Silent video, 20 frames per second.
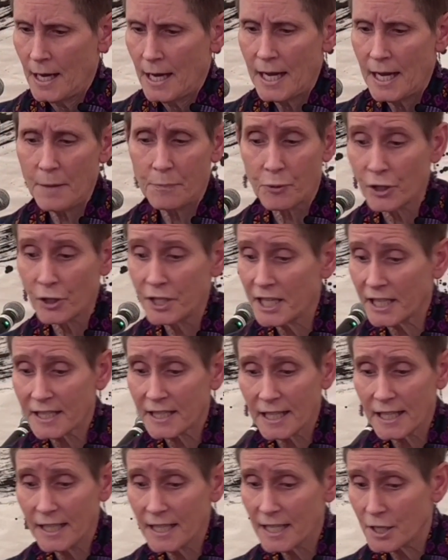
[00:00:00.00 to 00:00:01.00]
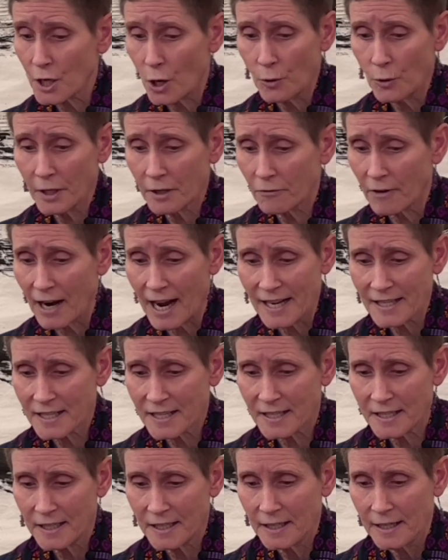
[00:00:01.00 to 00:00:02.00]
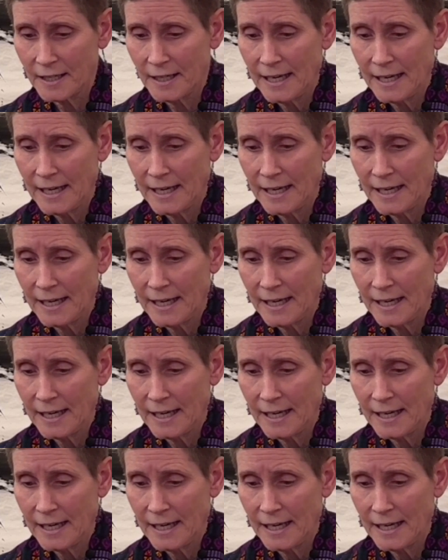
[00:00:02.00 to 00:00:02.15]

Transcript: He predicted his own arrest,